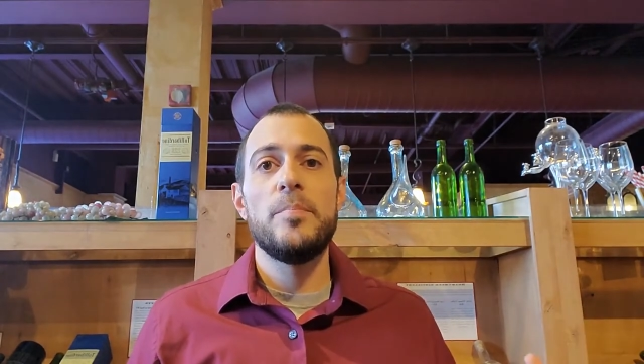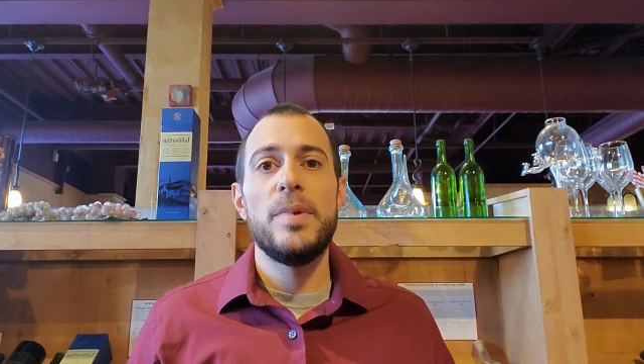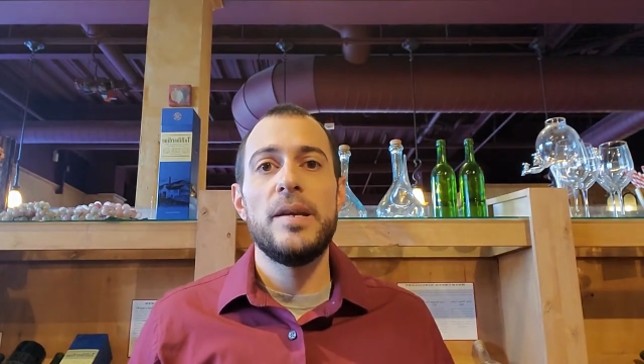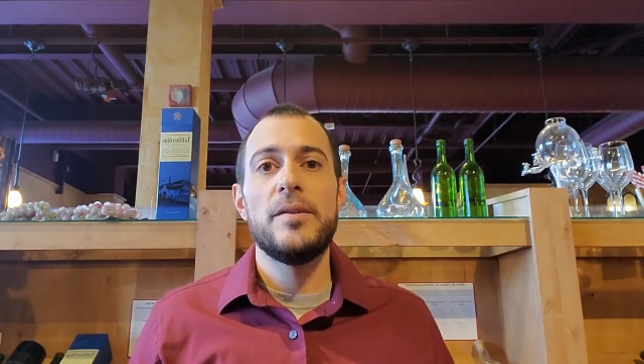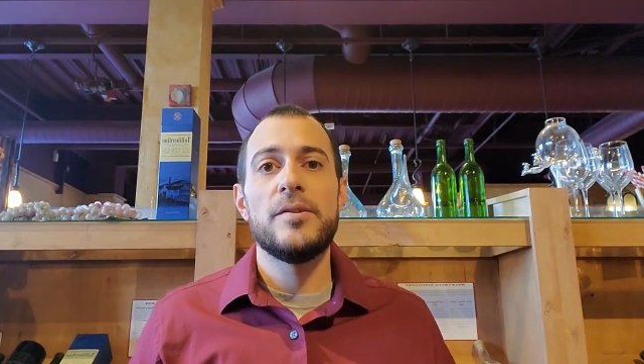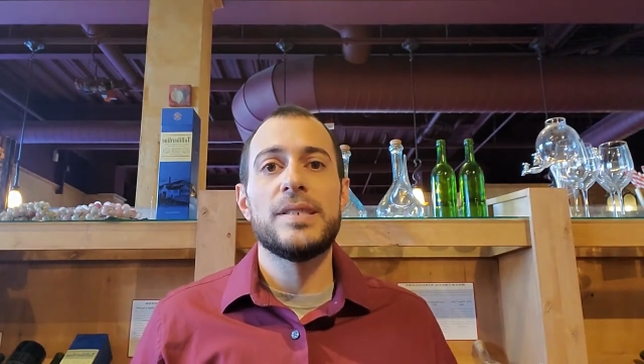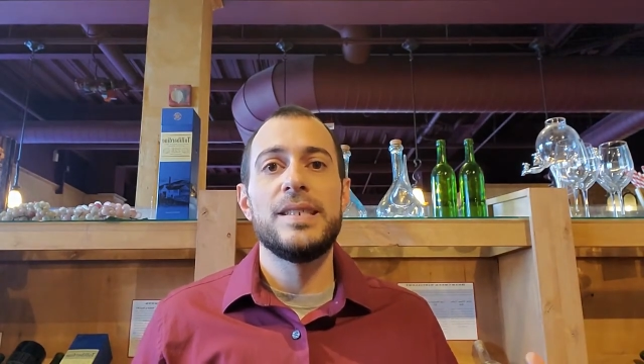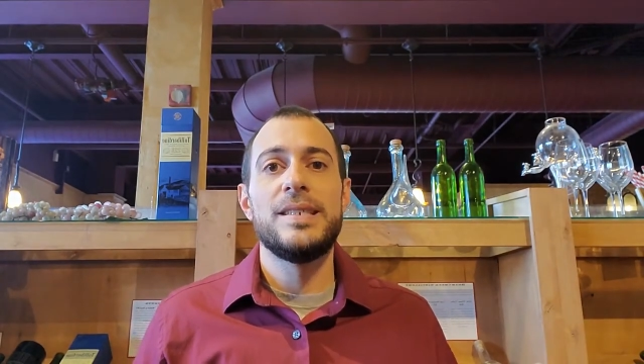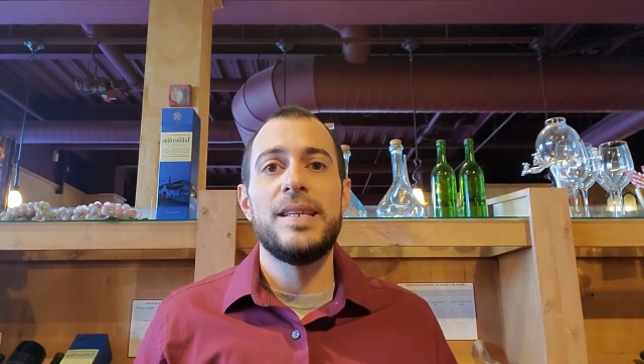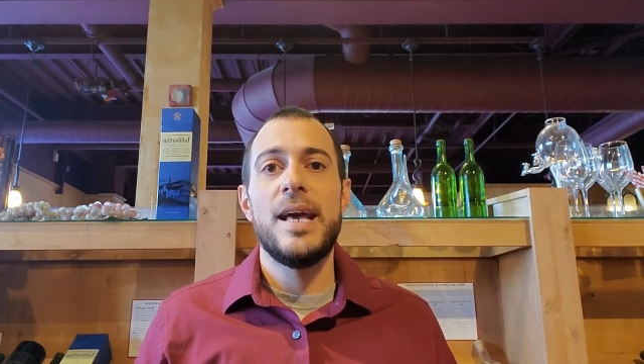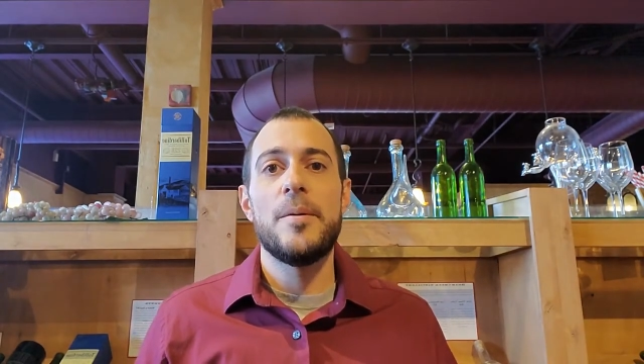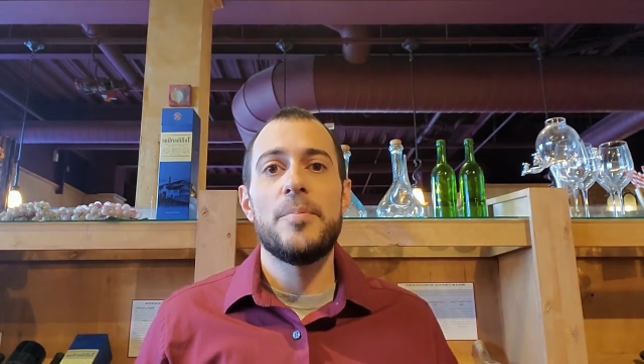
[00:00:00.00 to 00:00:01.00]
meters in
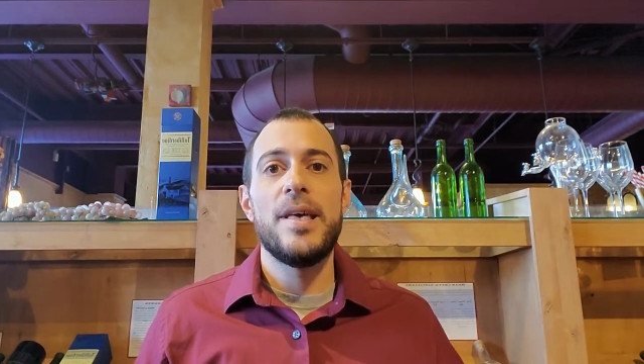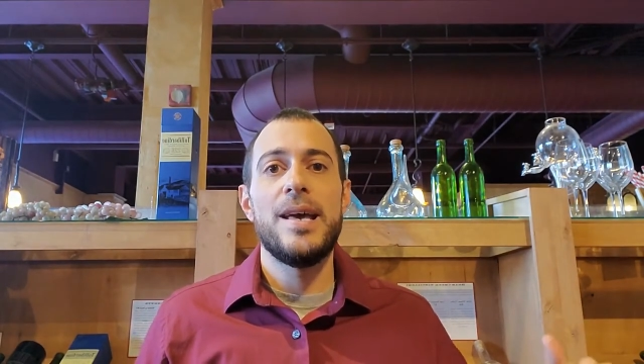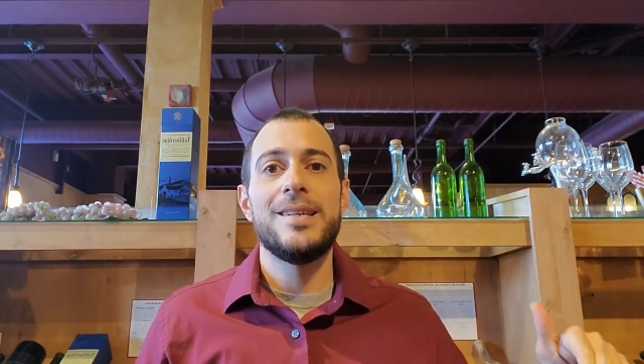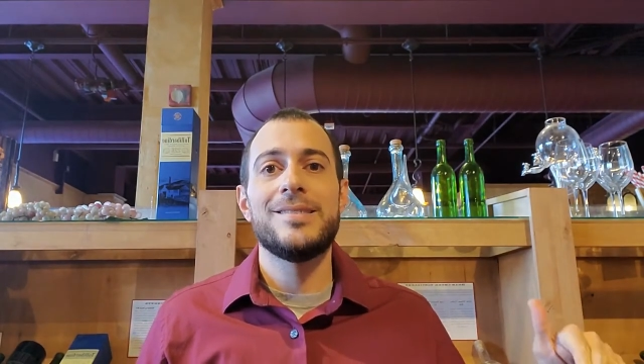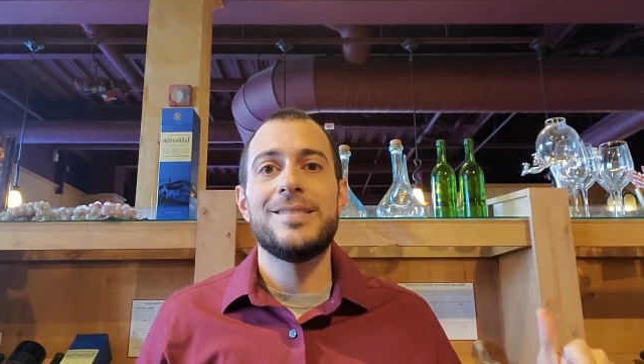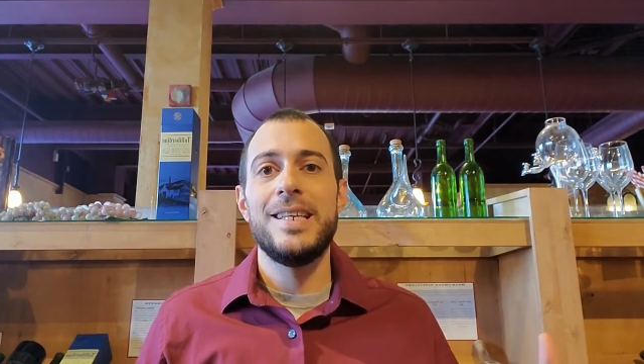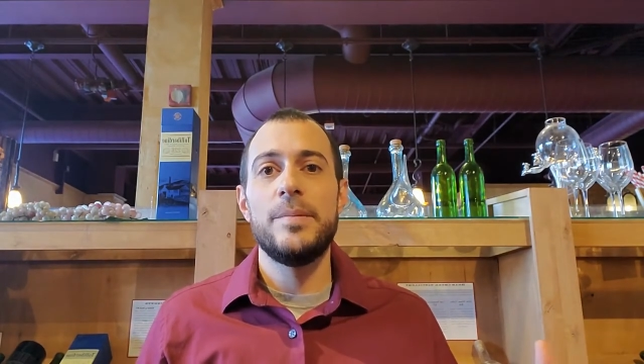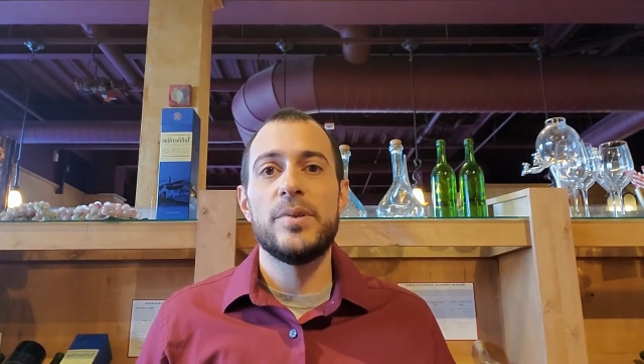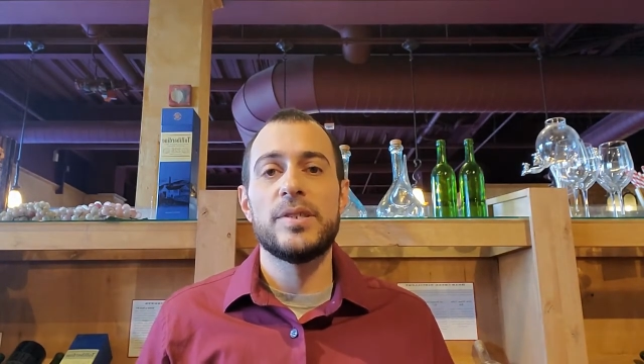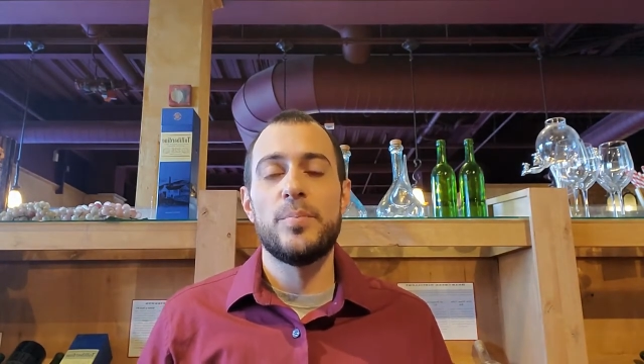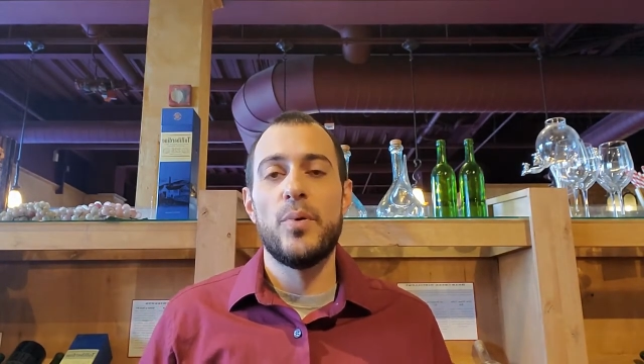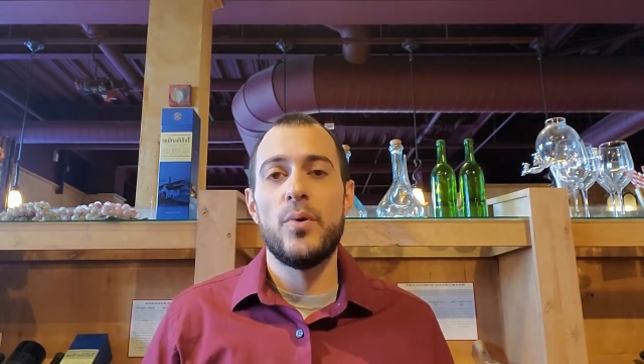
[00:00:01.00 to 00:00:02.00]
depth at its
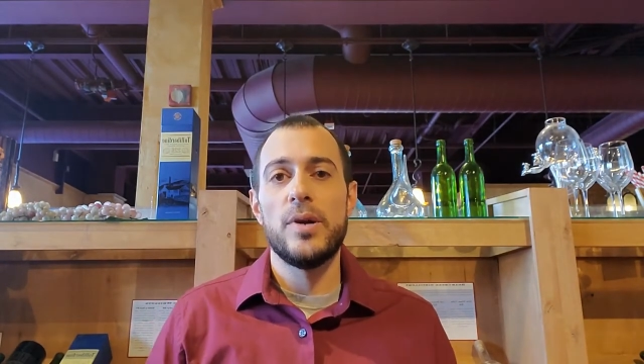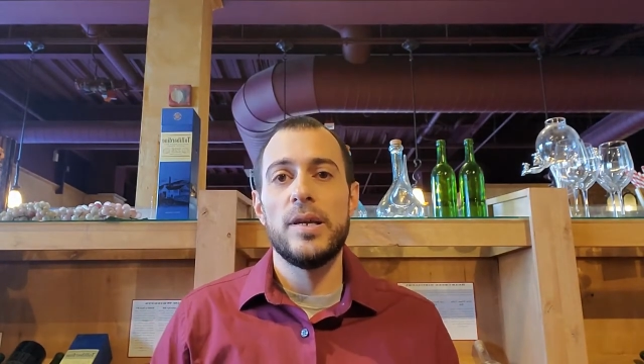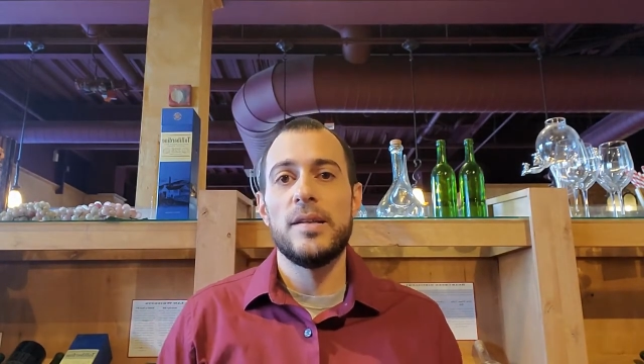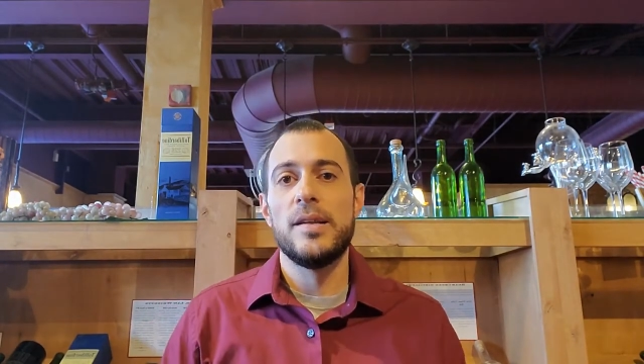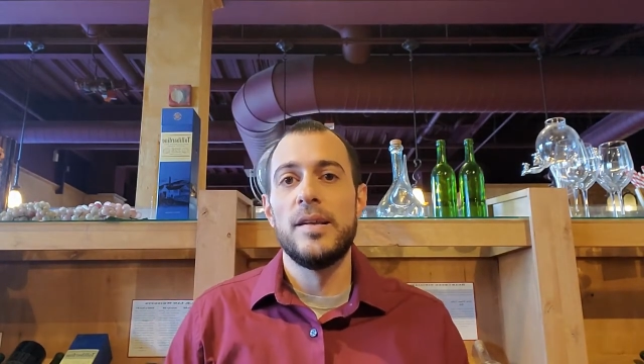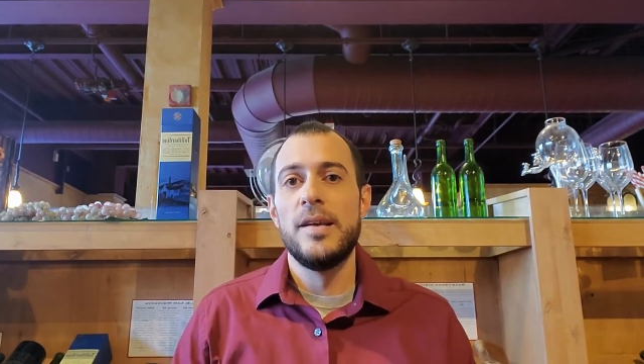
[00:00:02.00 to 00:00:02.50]
deepest point.